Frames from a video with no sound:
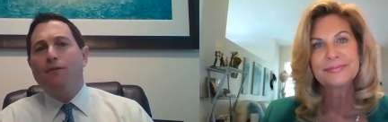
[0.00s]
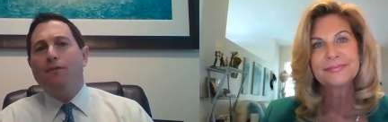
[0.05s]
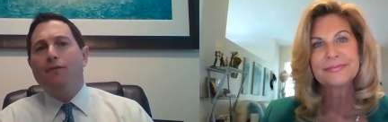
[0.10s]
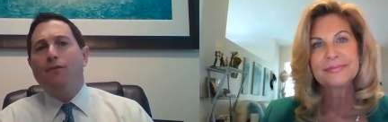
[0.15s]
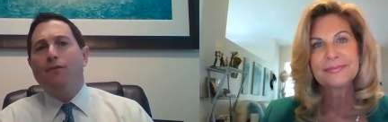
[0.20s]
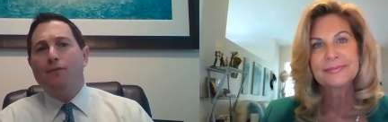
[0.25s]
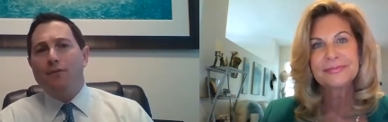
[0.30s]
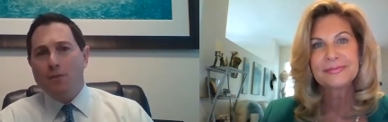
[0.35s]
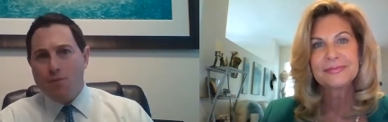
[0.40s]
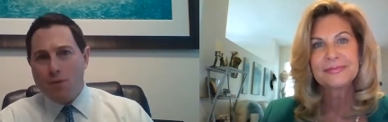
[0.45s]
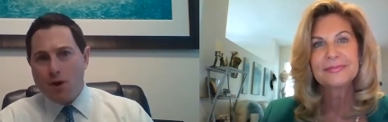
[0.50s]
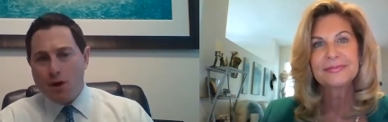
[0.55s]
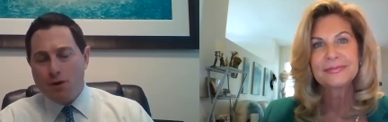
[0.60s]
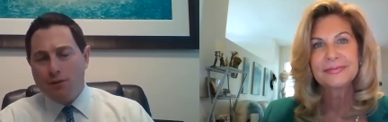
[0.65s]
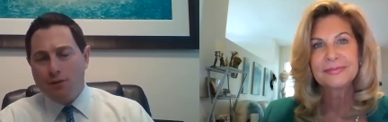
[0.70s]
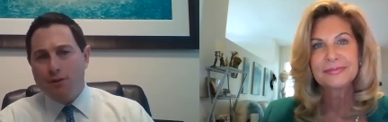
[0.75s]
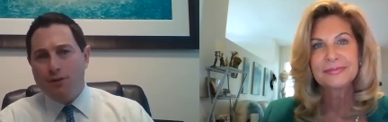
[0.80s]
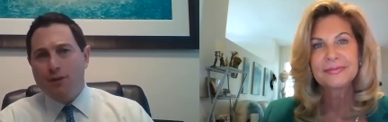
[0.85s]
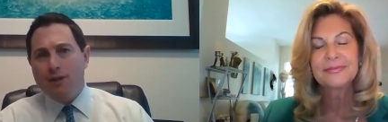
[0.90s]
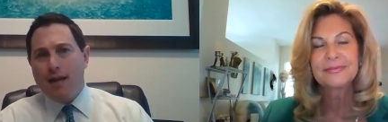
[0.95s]
Speaker 1: with the
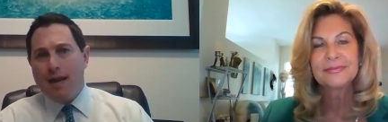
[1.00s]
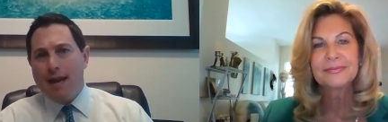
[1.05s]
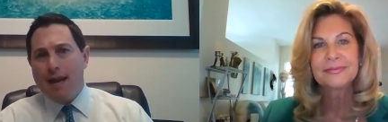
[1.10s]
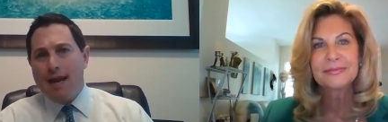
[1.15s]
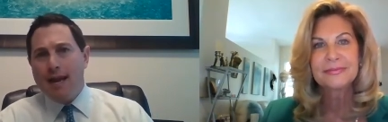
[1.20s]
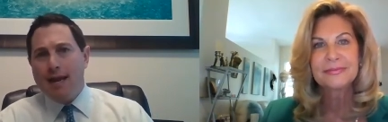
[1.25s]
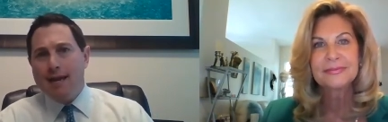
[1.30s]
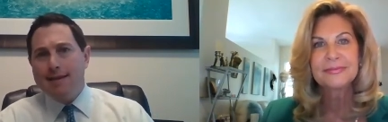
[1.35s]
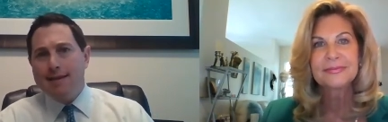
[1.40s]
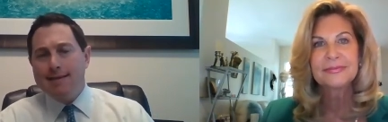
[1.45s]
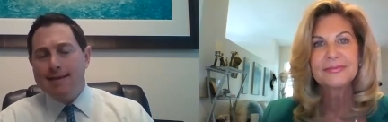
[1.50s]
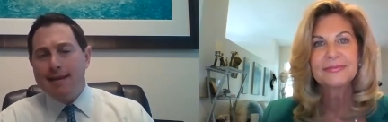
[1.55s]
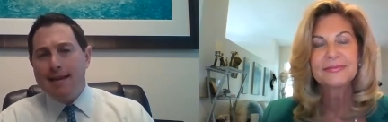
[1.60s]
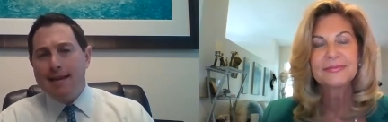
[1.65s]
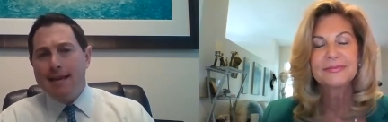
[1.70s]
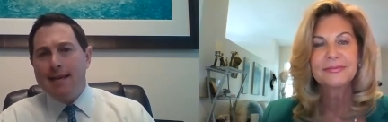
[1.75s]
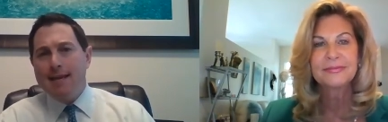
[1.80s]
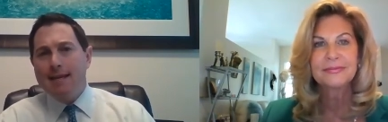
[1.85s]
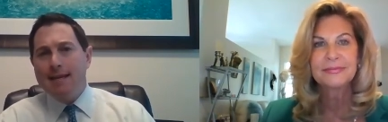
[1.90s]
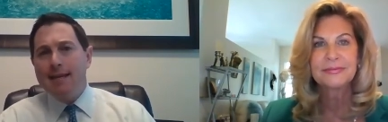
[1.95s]
most. And
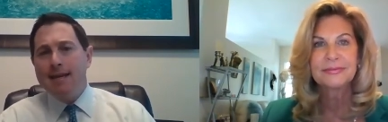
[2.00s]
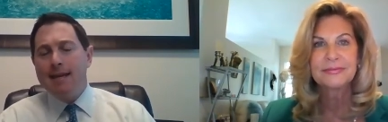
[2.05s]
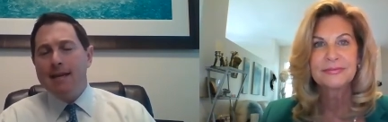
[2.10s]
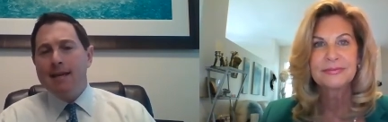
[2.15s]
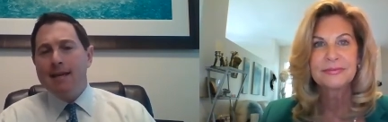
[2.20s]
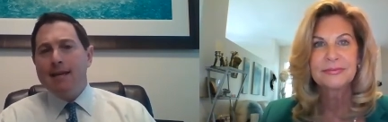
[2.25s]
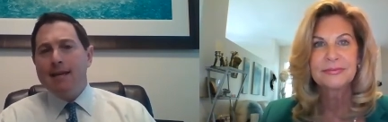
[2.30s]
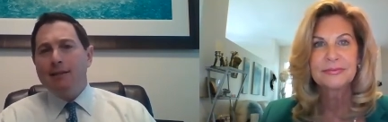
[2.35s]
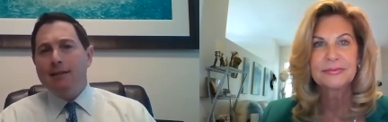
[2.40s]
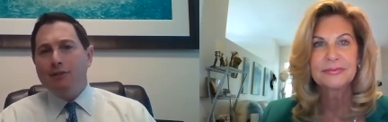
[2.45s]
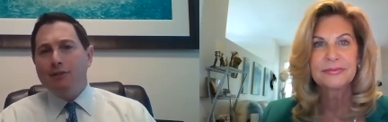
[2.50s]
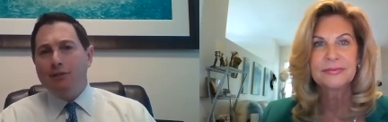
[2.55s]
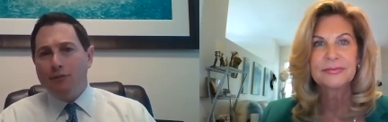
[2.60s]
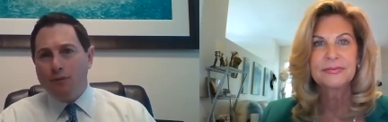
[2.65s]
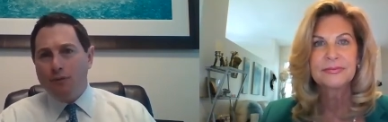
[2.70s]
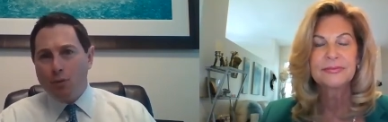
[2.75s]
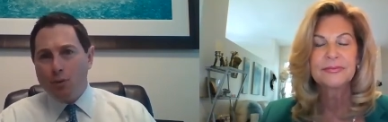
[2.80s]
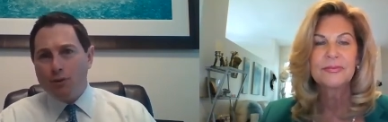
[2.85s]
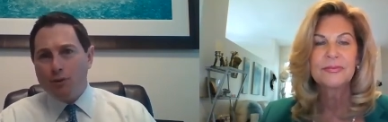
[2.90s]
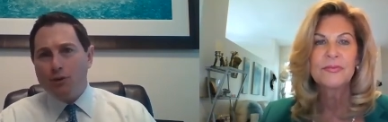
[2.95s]
in
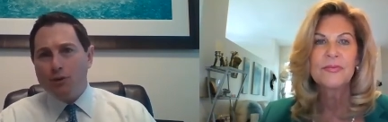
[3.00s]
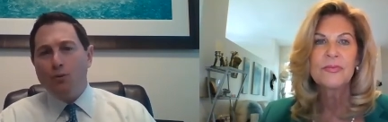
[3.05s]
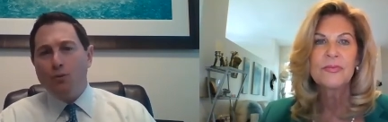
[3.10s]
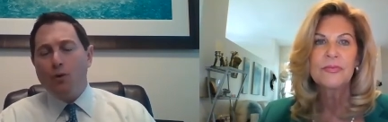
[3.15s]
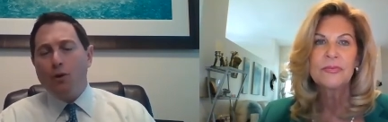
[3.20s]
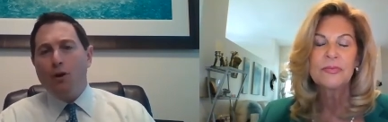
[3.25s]
divorce